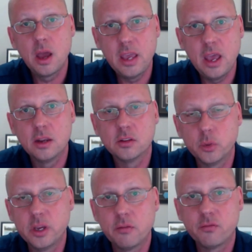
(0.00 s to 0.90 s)
again, as
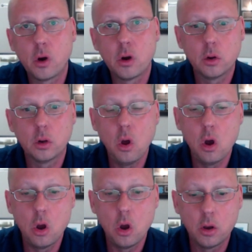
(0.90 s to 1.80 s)
we get farther
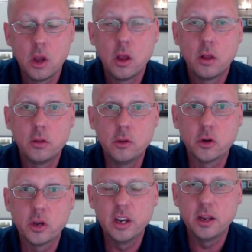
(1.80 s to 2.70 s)
along,
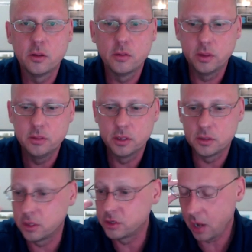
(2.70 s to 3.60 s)
you're going to
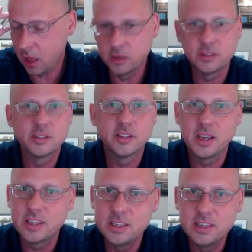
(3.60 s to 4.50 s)
that the challenge is
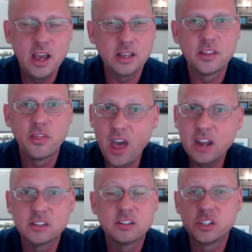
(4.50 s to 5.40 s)
like, yes,
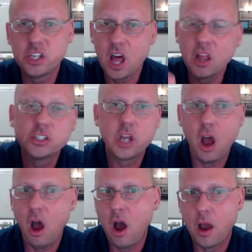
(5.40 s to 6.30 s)
that is the challenge
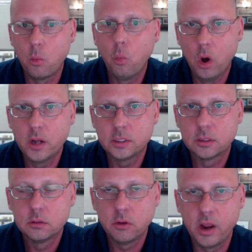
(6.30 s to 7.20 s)
I want,
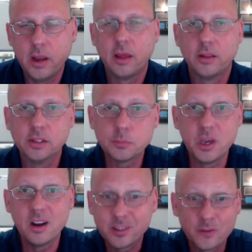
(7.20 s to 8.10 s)
right? And let's be
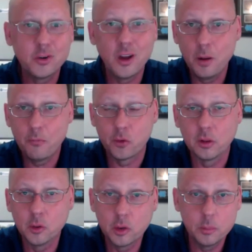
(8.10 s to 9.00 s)
honest, if you're not up for a
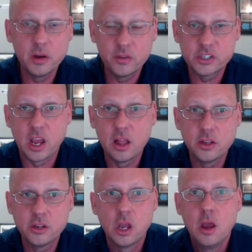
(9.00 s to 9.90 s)
little bit of a
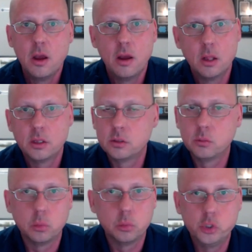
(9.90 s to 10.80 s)
challenge,
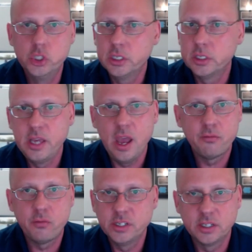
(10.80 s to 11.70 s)
yeah,
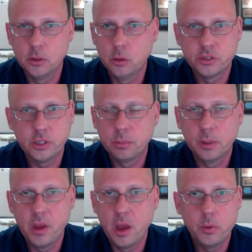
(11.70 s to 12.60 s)
franchise ownership,
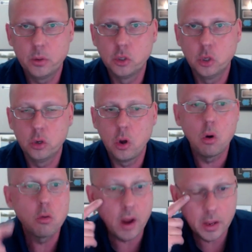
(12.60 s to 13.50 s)
let me help you.
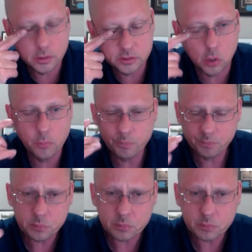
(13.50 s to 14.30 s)
No, right? So